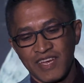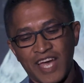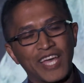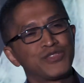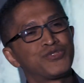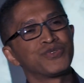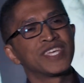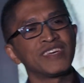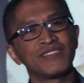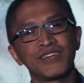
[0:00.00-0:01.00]
and
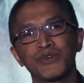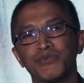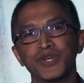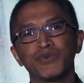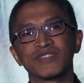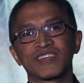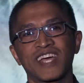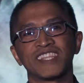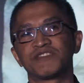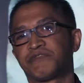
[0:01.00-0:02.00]
together we would
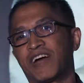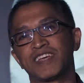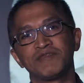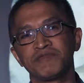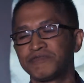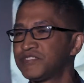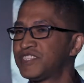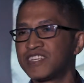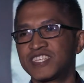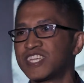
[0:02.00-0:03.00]
ride
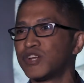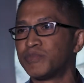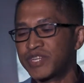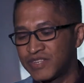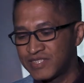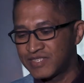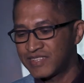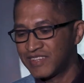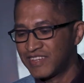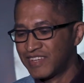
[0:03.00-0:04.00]
5-6 kilometers
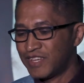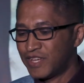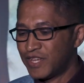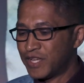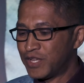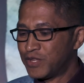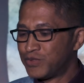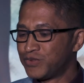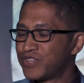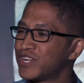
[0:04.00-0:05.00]

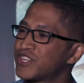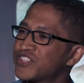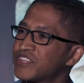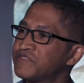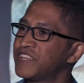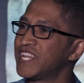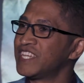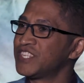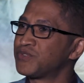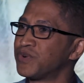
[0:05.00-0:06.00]
to the larger
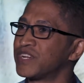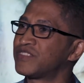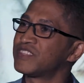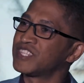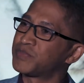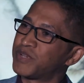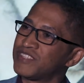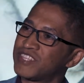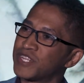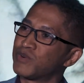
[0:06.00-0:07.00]
village where the
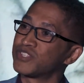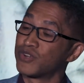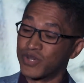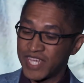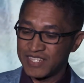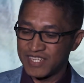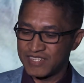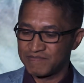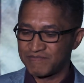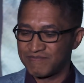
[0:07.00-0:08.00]
dispensary was
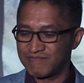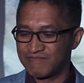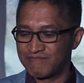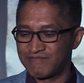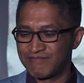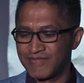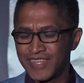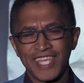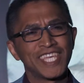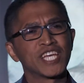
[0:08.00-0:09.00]
located.
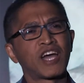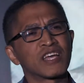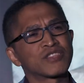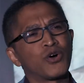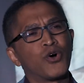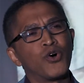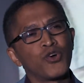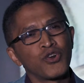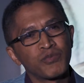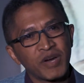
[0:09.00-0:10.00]
He got
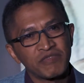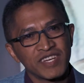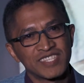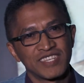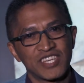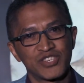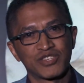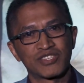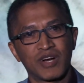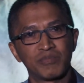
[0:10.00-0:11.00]
all my
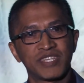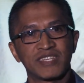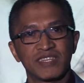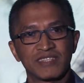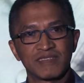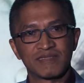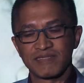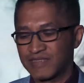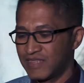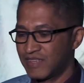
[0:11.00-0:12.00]
vaccinations completed.
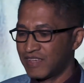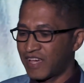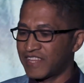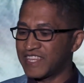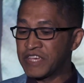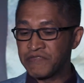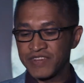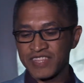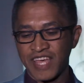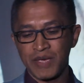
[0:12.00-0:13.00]
And
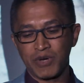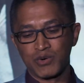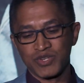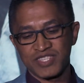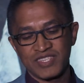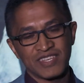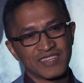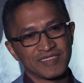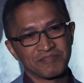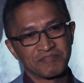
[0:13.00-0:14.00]
every time I was sick,